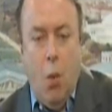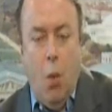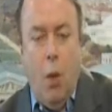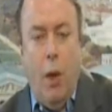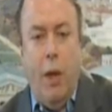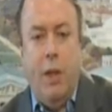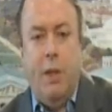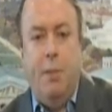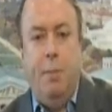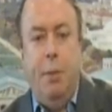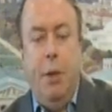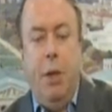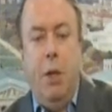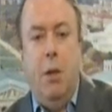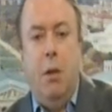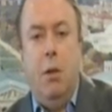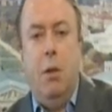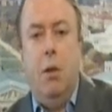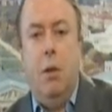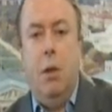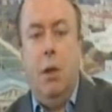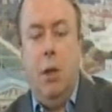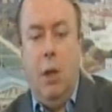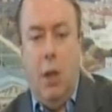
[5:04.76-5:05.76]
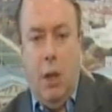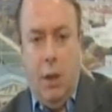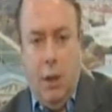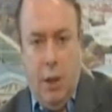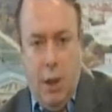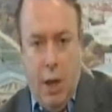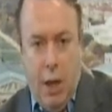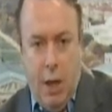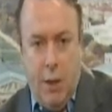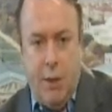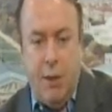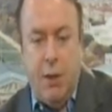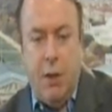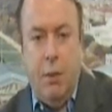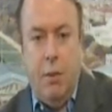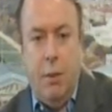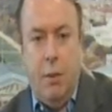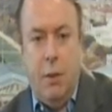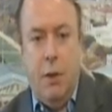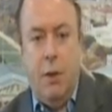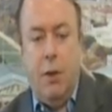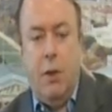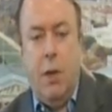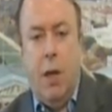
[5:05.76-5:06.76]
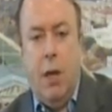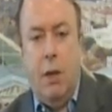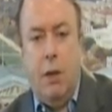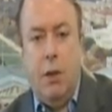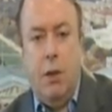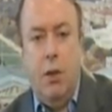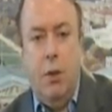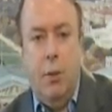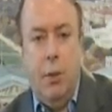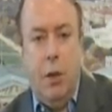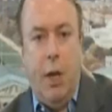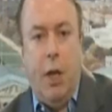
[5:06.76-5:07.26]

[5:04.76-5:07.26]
Well, it's been, yes, there's that too,